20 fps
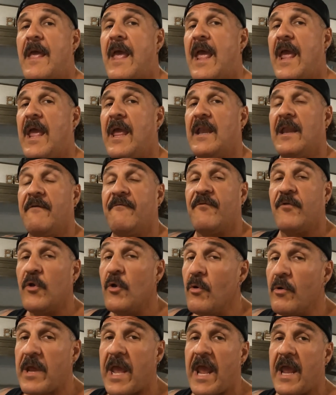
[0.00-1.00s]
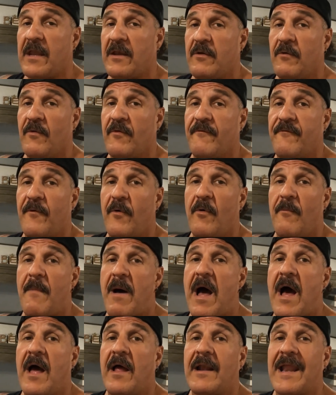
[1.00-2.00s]
And if you can't do the full
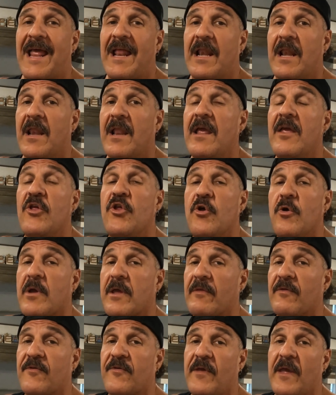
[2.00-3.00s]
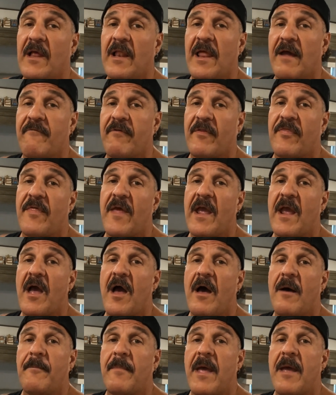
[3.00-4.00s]
mod, at least you can seal everything
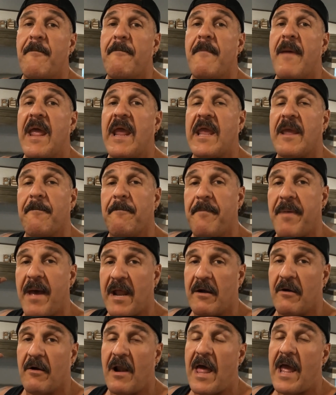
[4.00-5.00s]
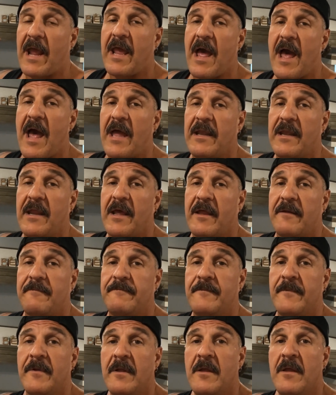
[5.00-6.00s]
up and make it better like I did.
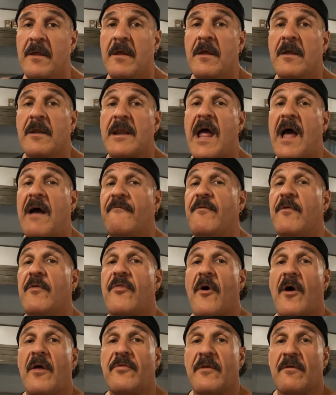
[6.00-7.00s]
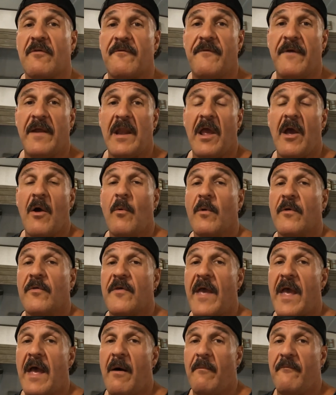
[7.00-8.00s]
Now, if you thought this video
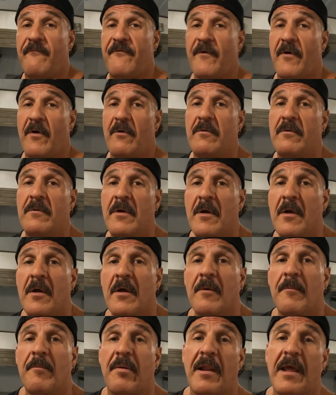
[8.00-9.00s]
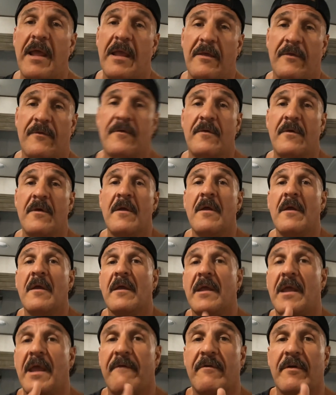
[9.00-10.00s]
was helpful, please
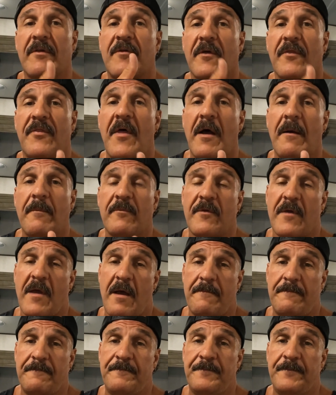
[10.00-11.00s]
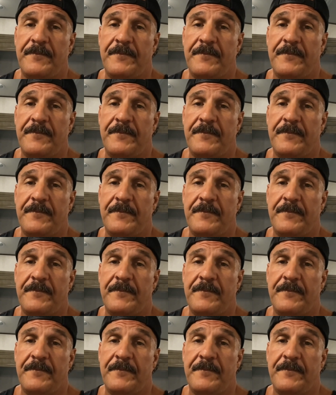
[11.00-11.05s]
give us a thumbs up.